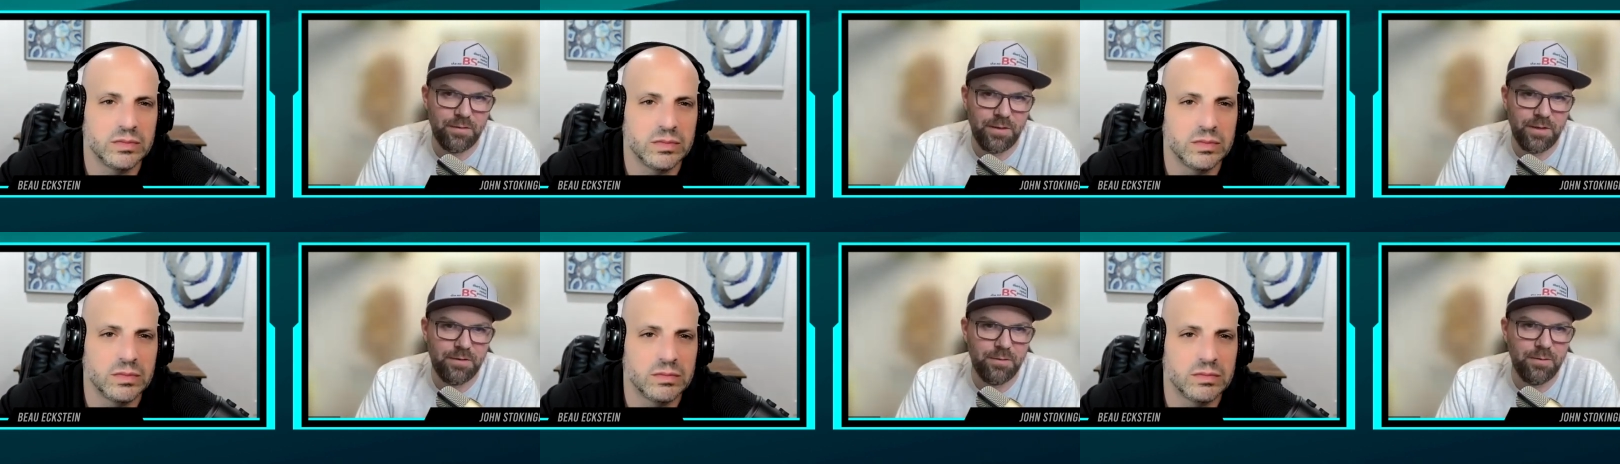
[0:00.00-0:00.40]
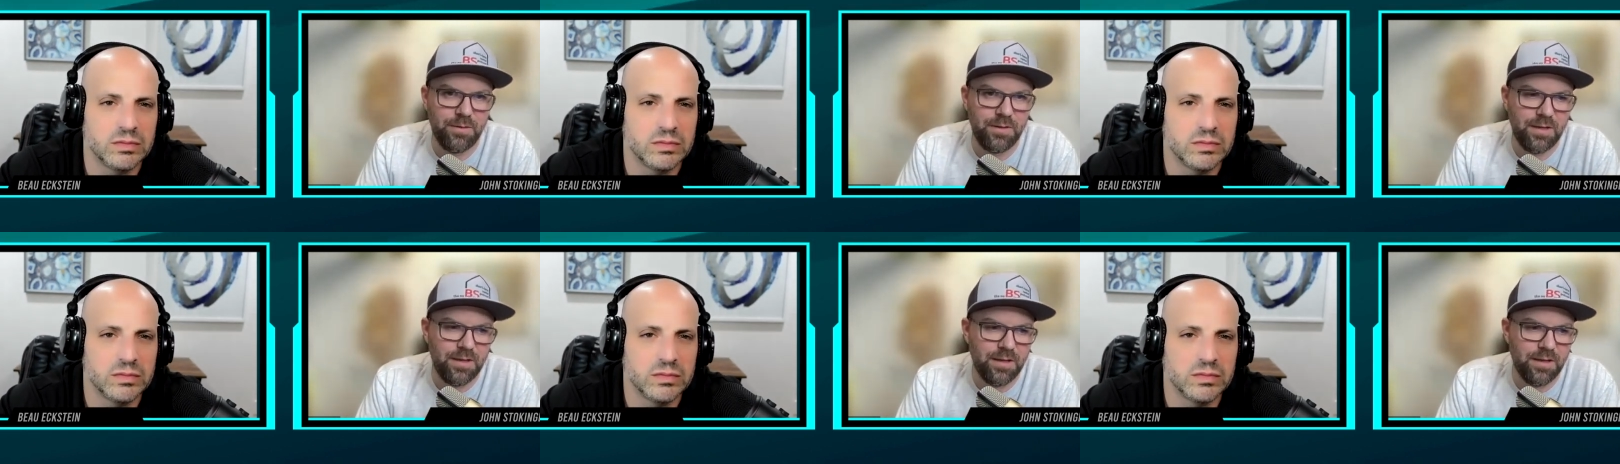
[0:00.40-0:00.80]
Speaker 1: So they
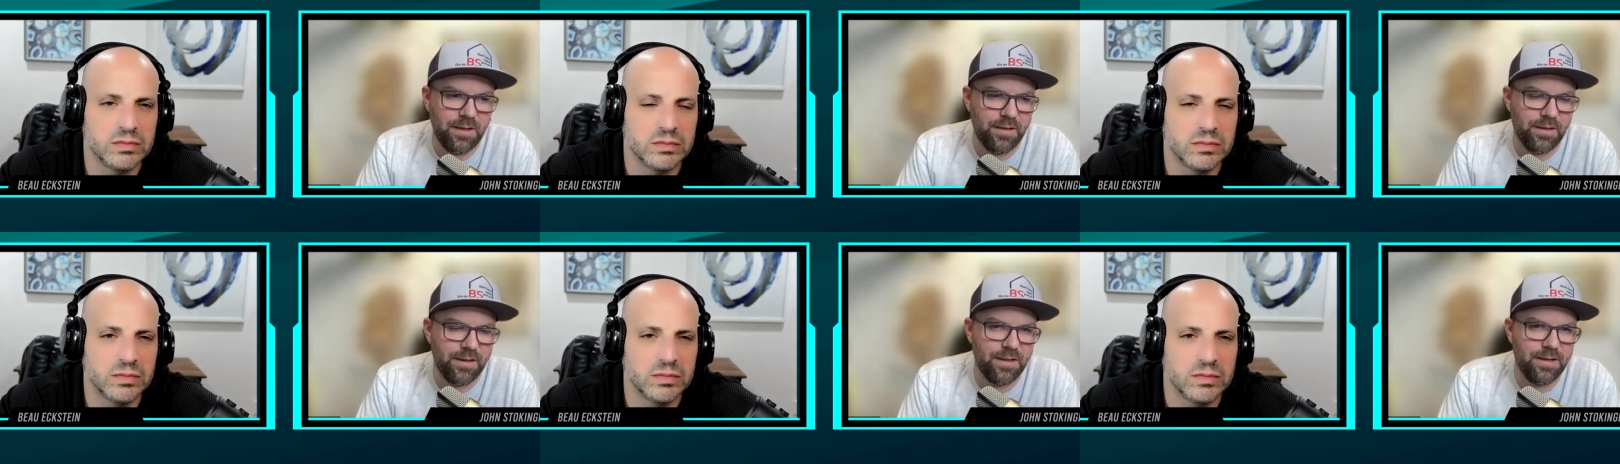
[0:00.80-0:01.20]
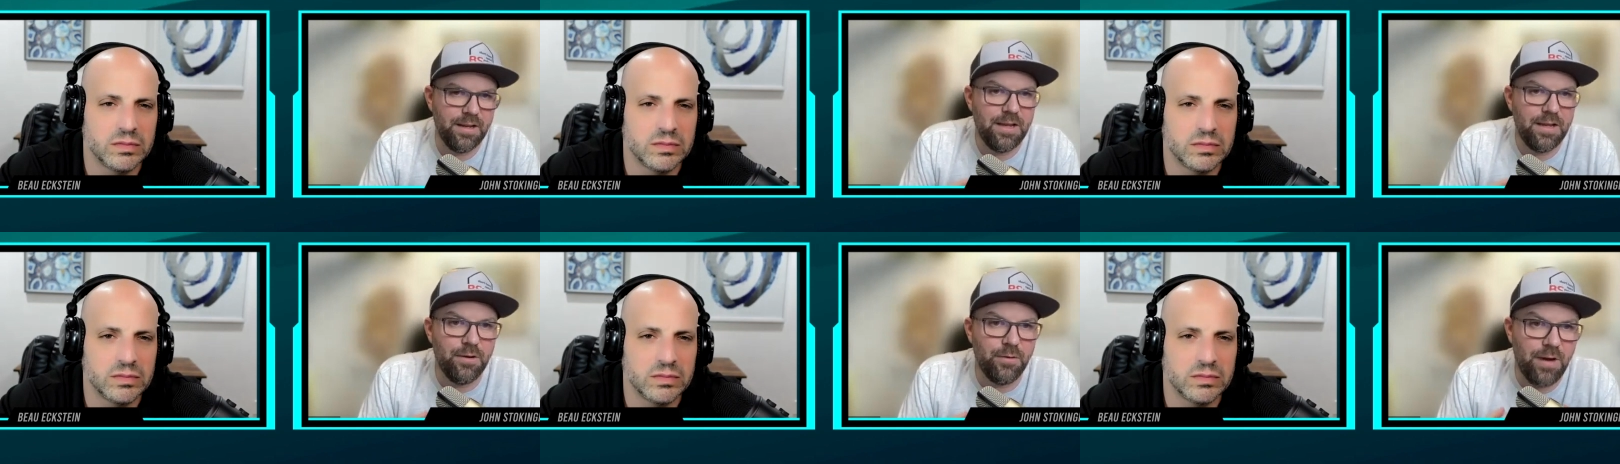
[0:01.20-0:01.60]
do the uh, like
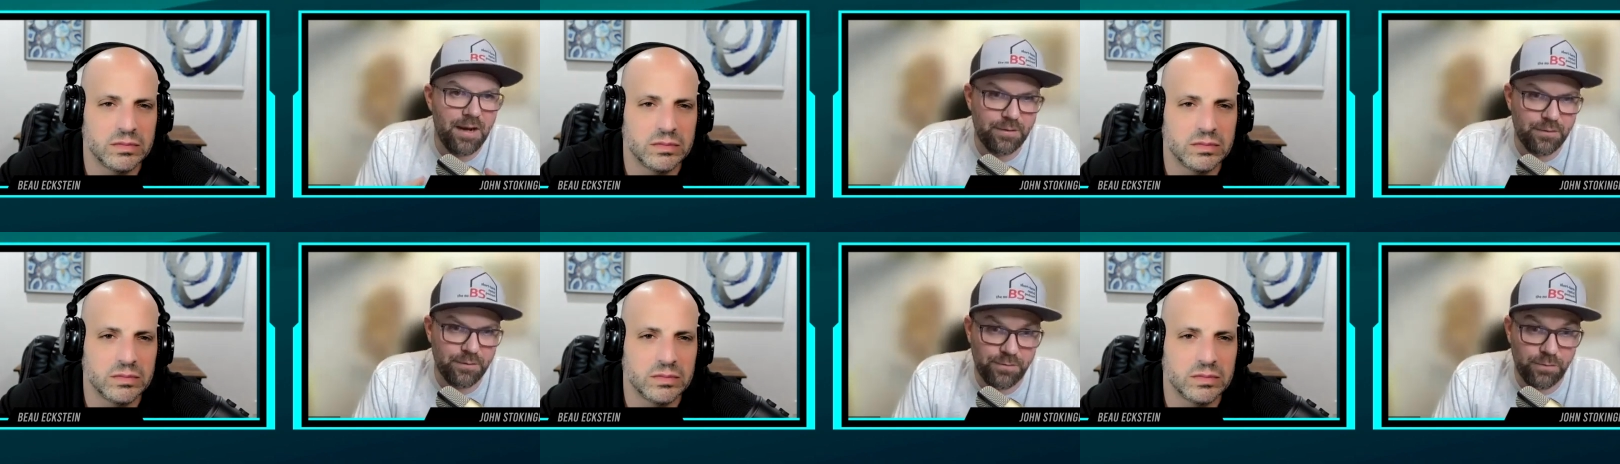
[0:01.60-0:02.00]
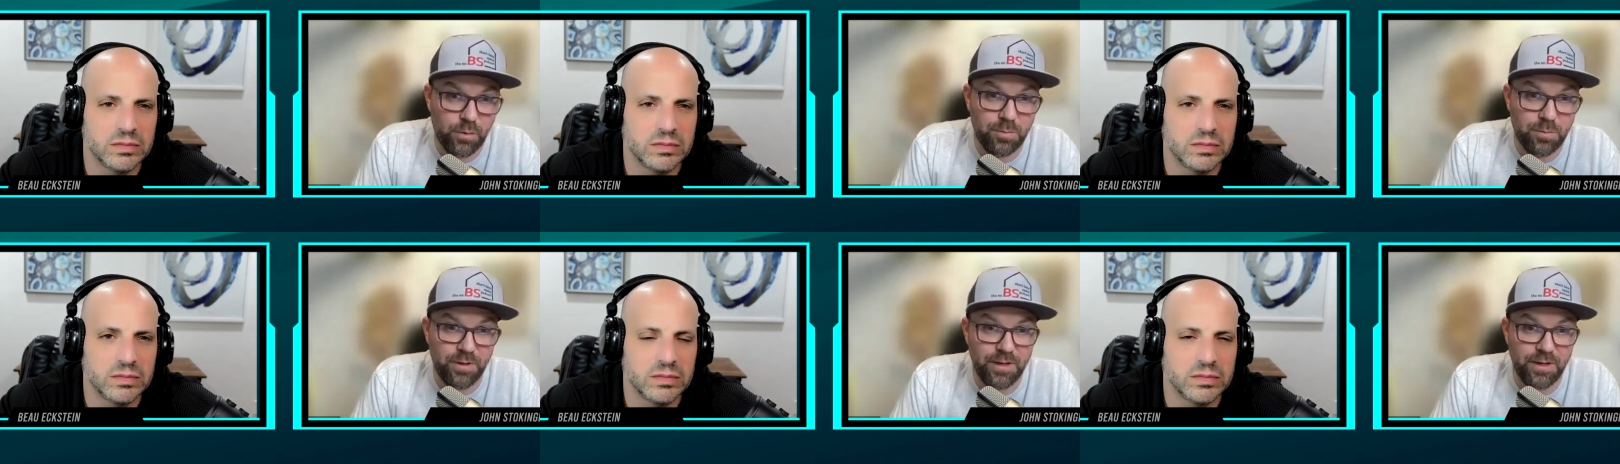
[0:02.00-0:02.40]
an interactive
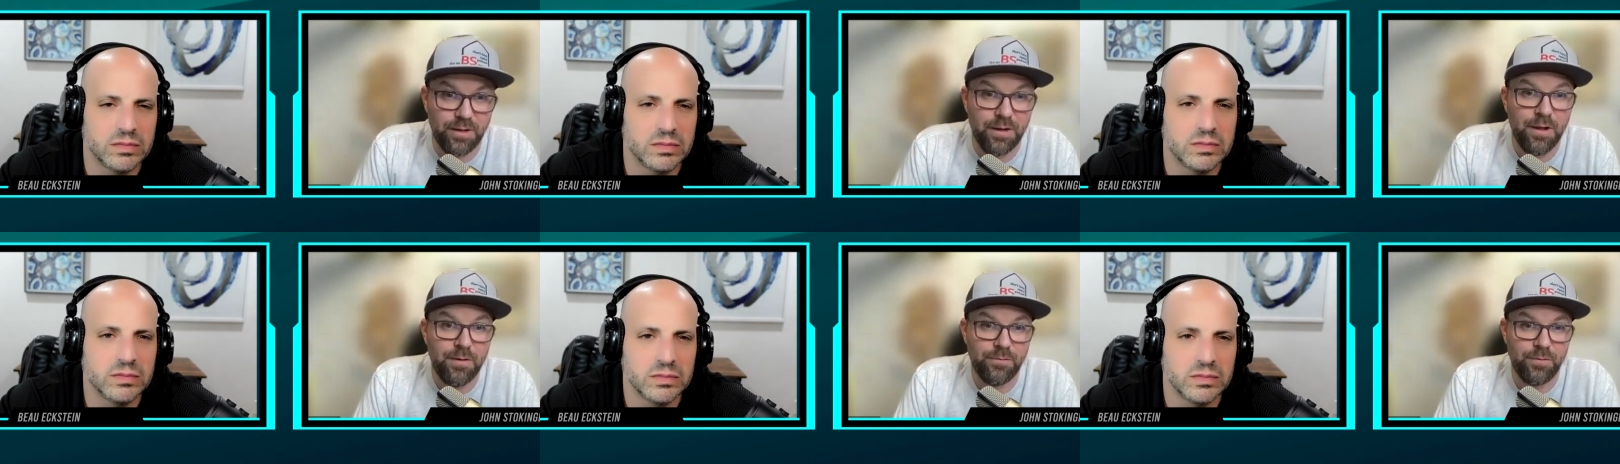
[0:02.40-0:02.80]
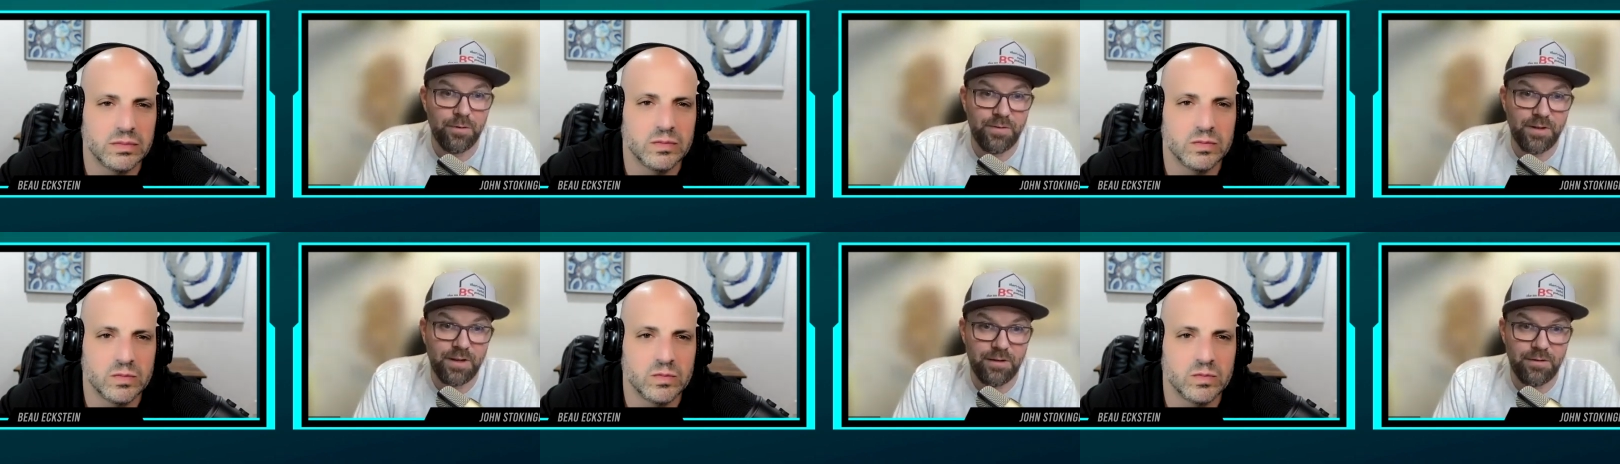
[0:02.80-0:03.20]
floor plan
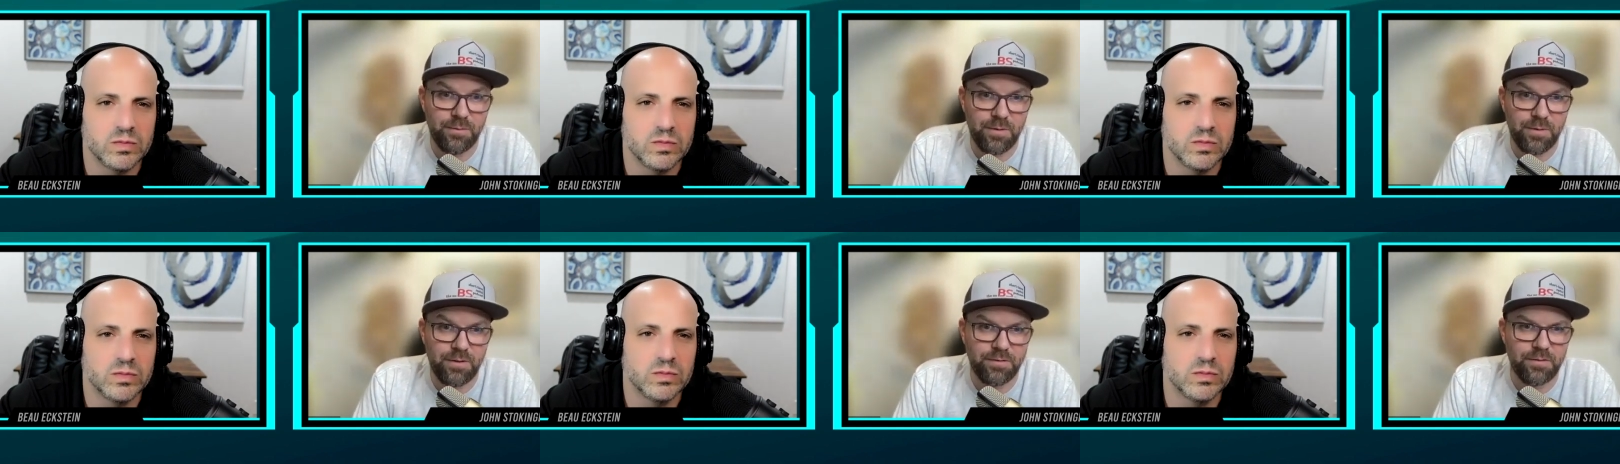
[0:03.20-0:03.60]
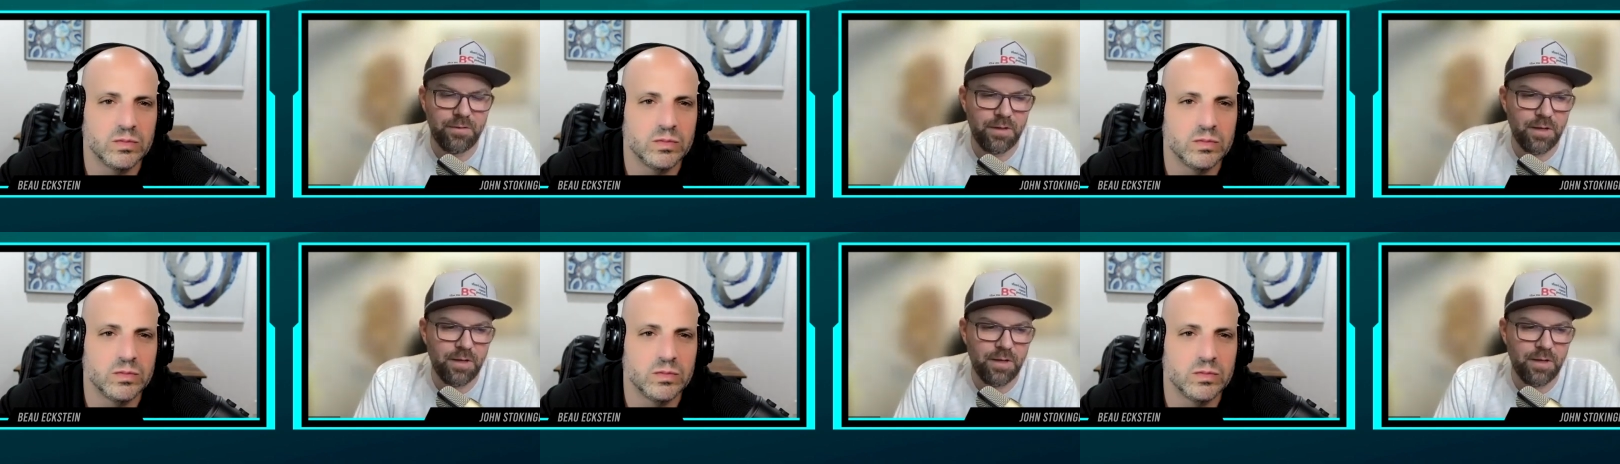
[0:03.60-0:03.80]
for vacation rentals.